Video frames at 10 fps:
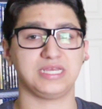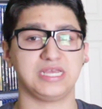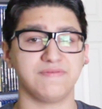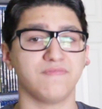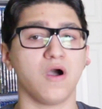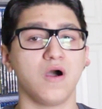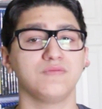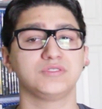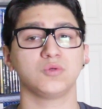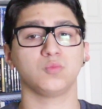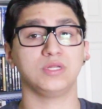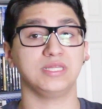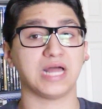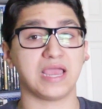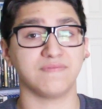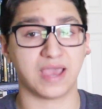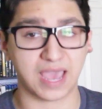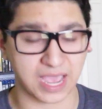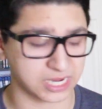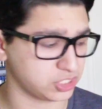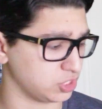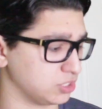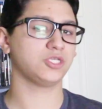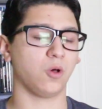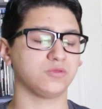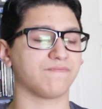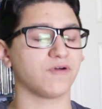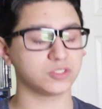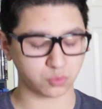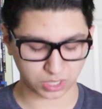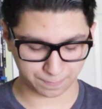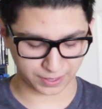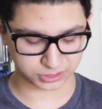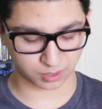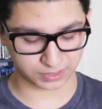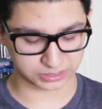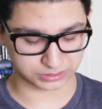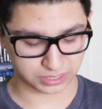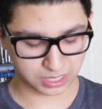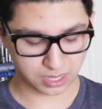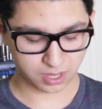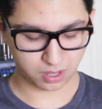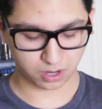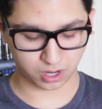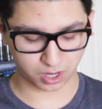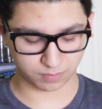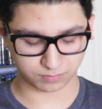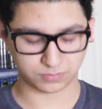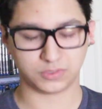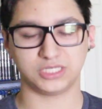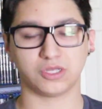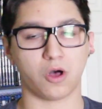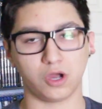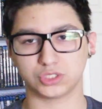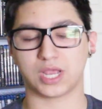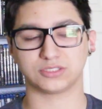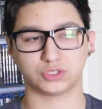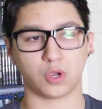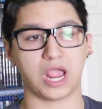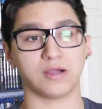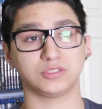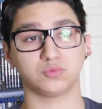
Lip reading: involves with live action. So the first one I picked up is this also has a story. I